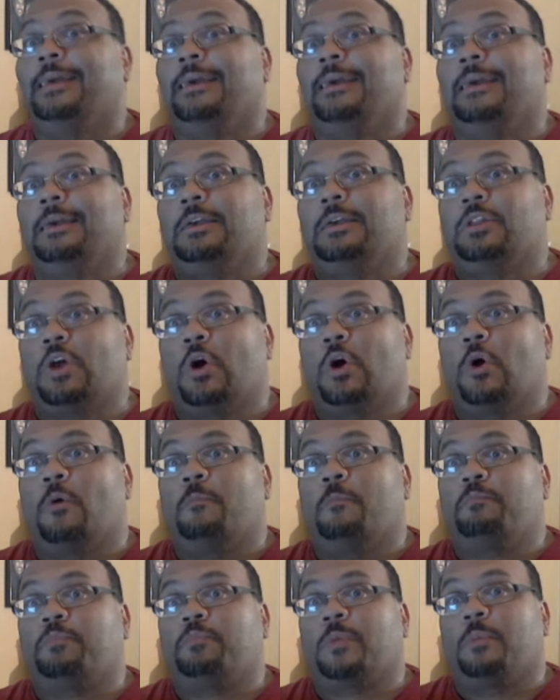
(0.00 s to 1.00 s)
you
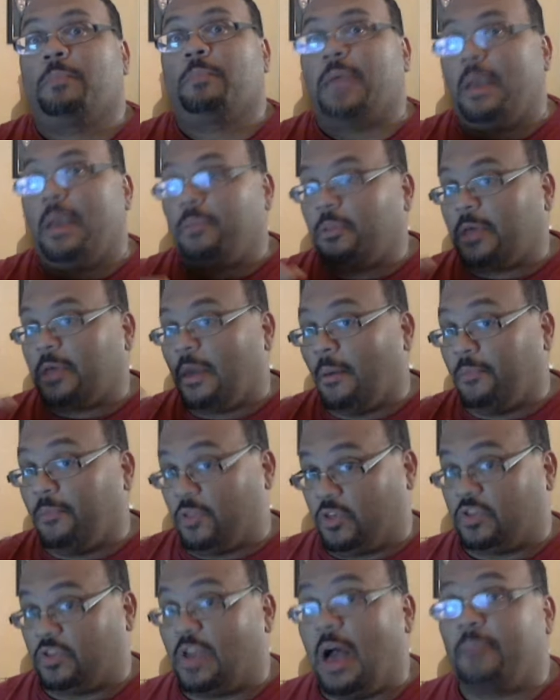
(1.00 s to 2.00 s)
know, be able to come up with
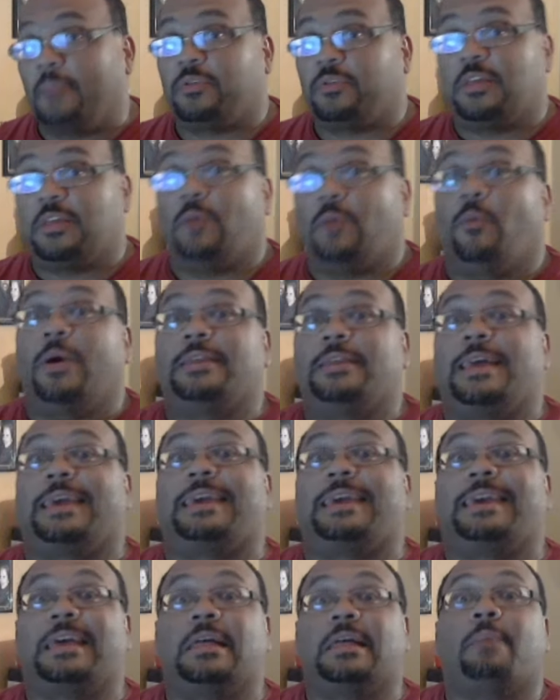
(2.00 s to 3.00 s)
the stops so that way they
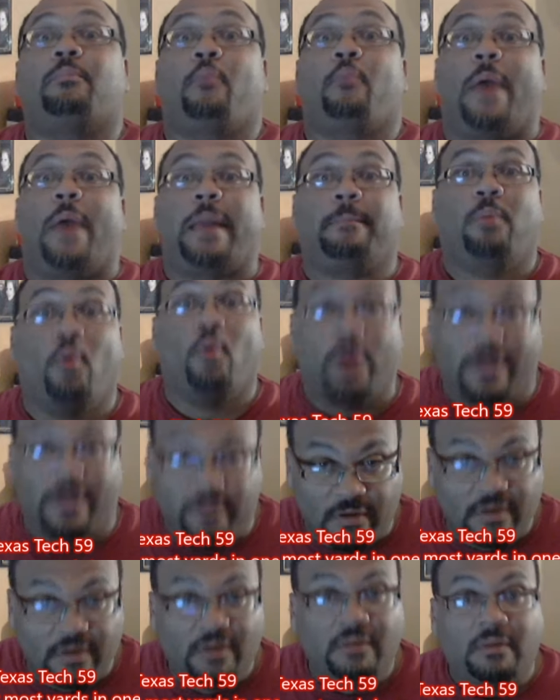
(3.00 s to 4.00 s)
can get a break
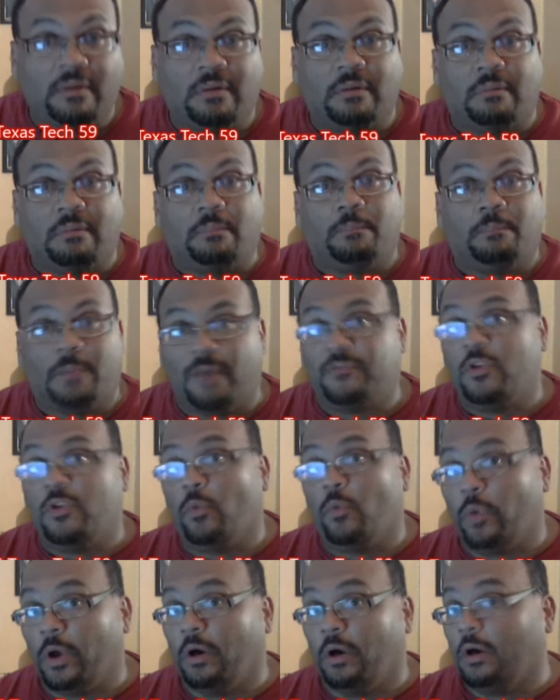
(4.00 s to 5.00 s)
point, if
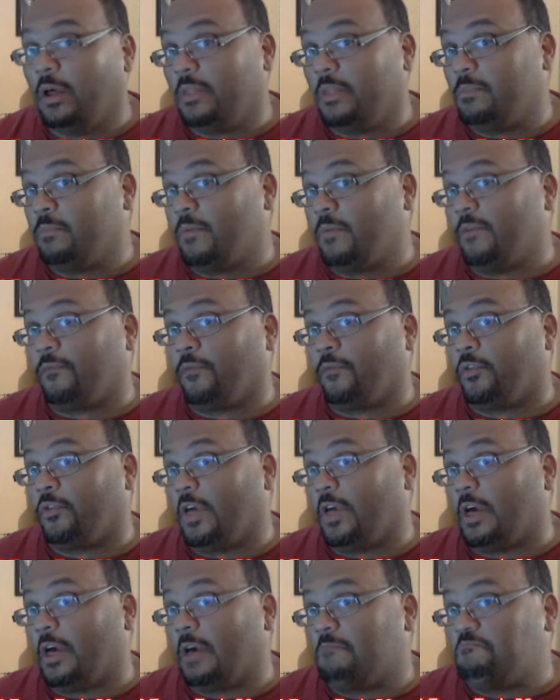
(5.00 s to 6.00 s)
you will. And for
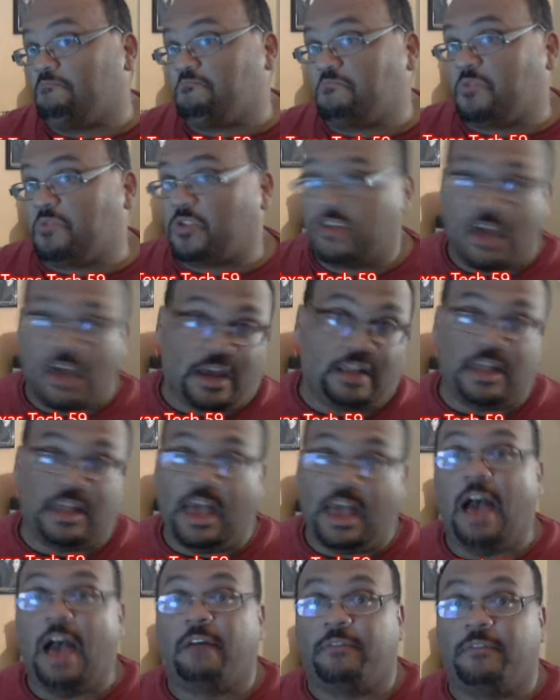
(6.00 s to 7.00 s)
the second
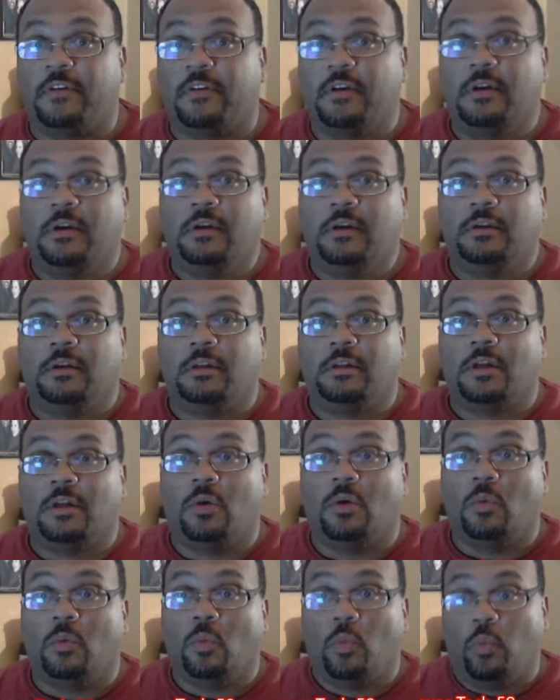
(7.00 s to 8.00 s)
half, you
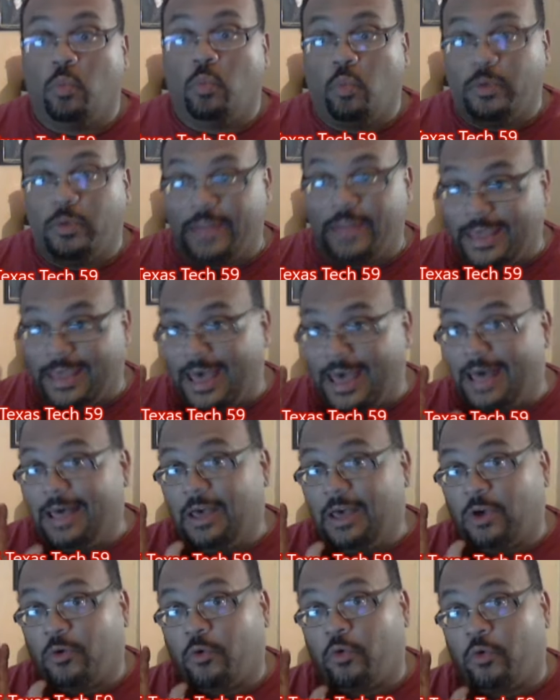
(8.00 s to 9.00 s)
know, when they got
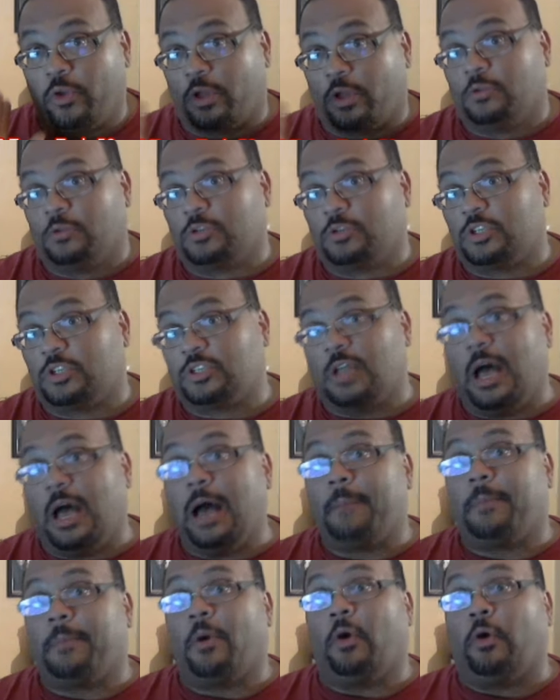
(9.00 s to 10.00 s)
a critical
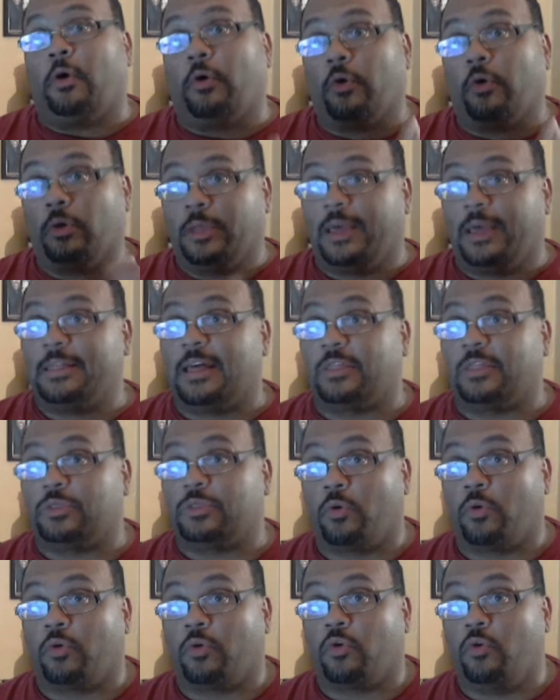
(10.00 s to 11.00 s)
stop early in that
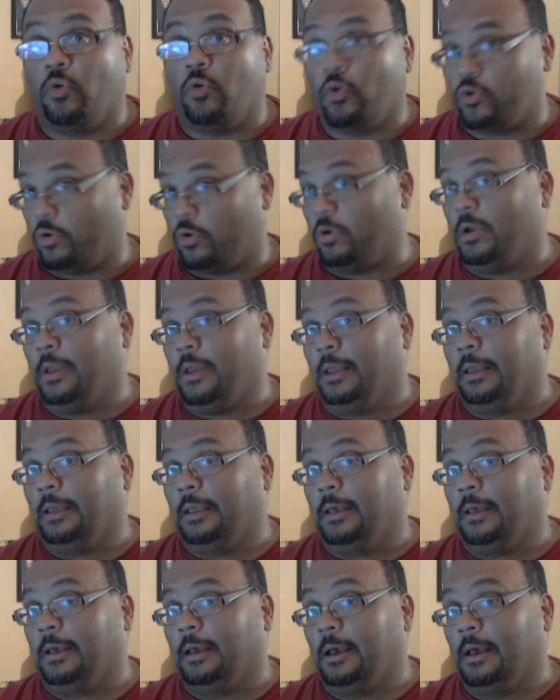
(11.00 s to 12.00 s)
third quarter,
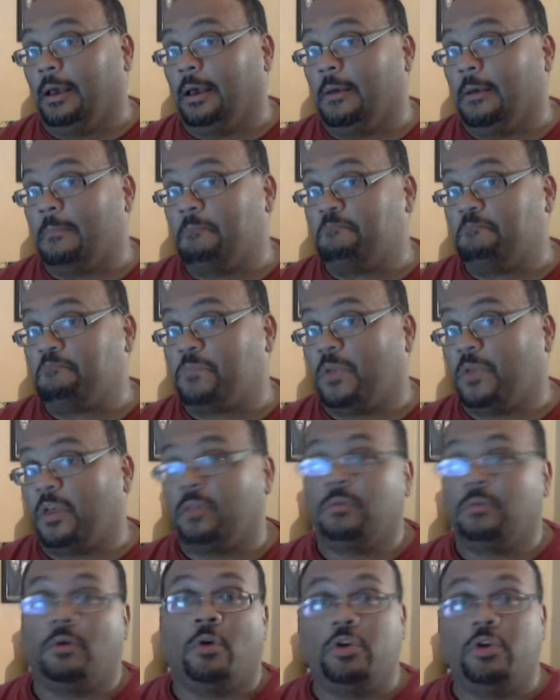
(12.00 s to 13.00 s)
and
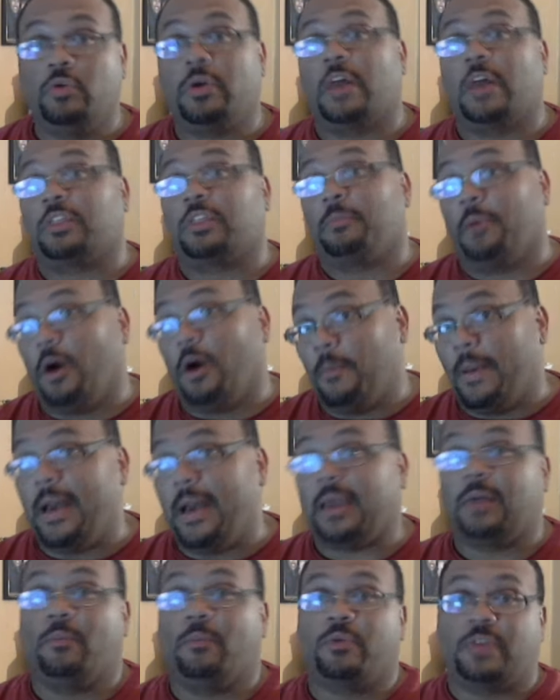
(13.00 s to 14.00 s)
OU got the ball
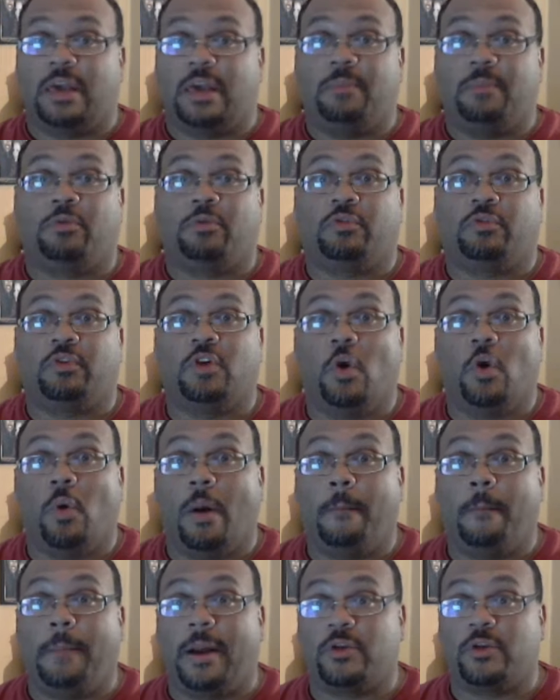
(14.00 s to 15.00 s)
back and was able to go
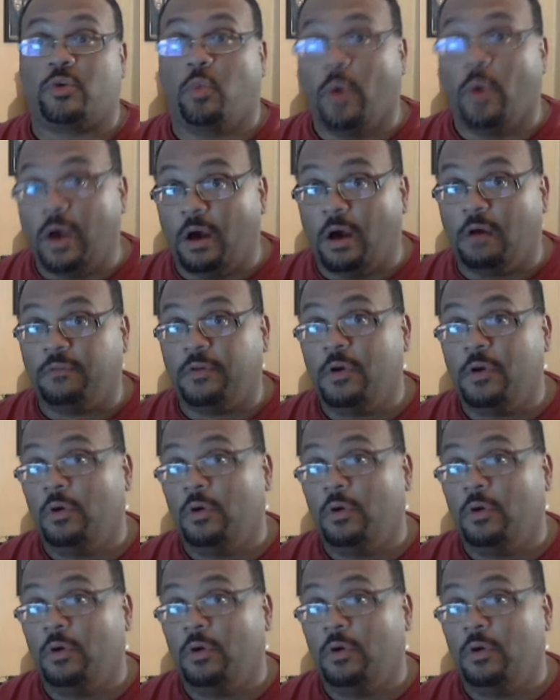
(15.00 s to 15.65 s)
up by 12,